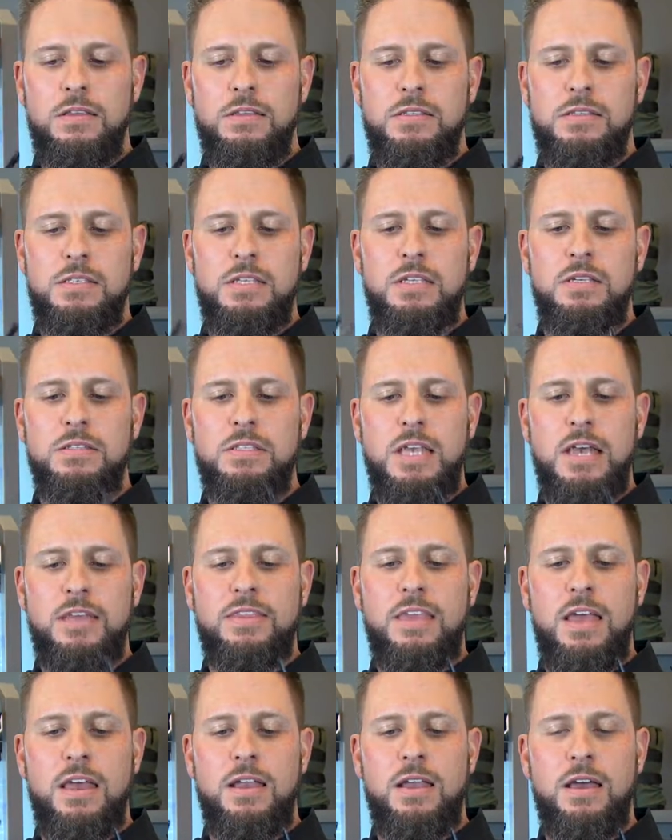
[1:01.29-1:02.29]
Seals
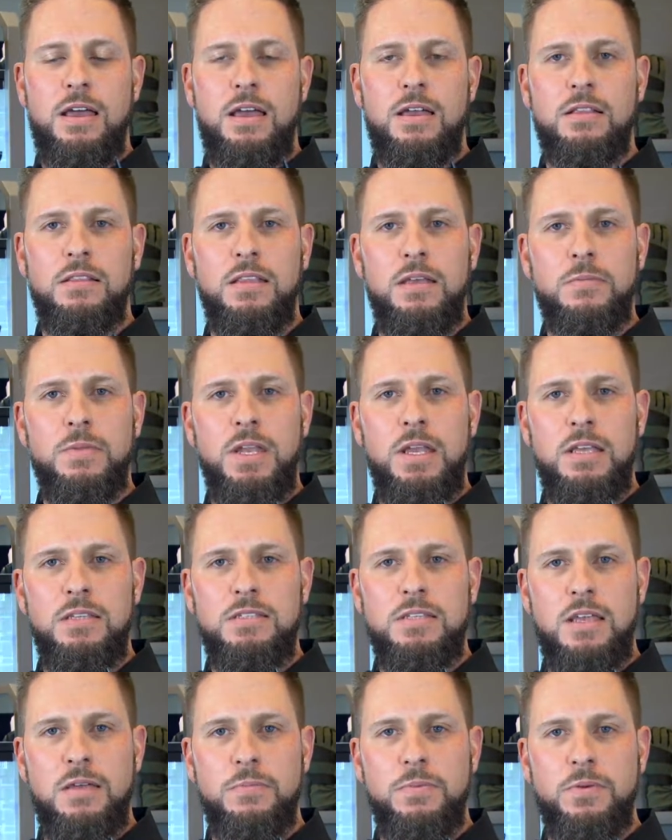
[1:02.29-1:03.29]
out that eye,
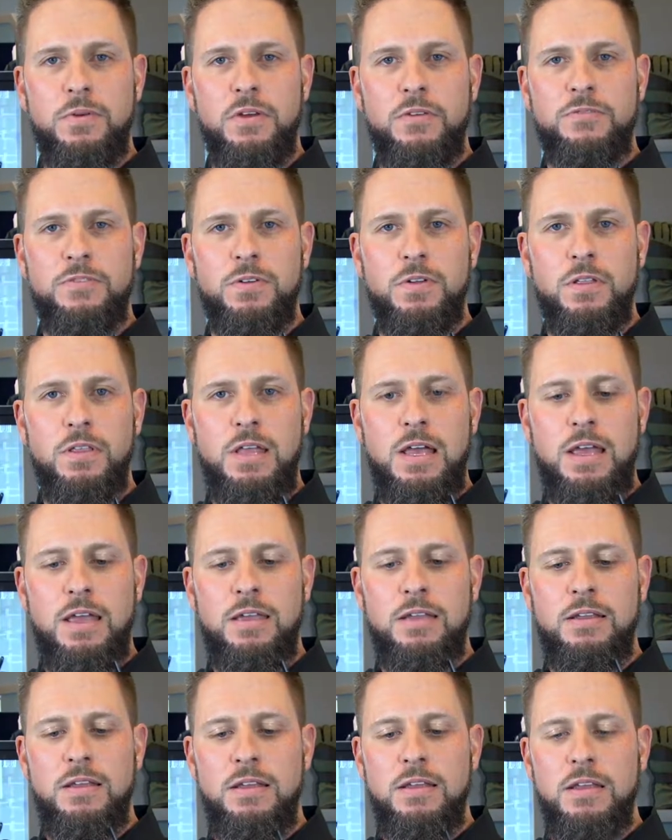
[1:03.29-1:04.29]
eliminates that peripheral
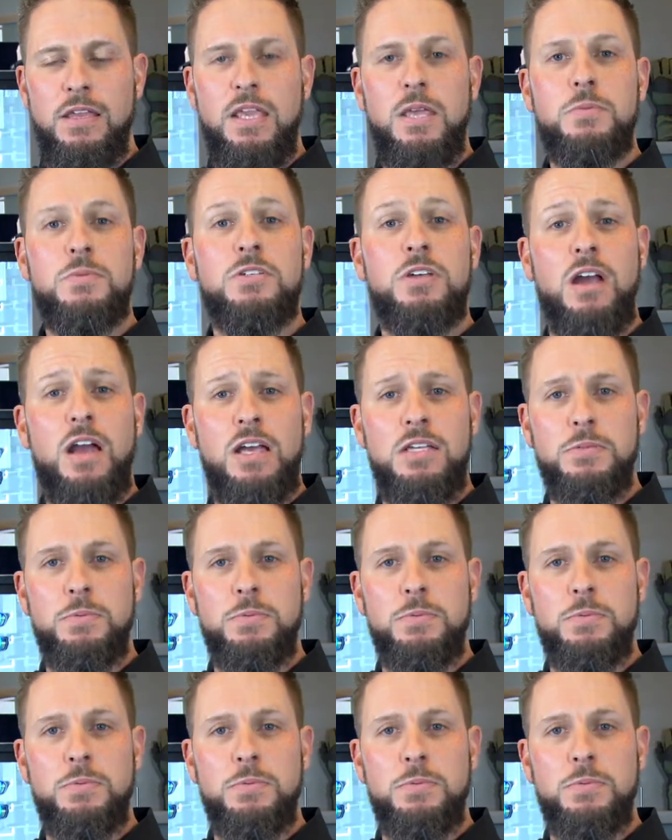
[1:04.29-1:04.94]
light, keeps your eyes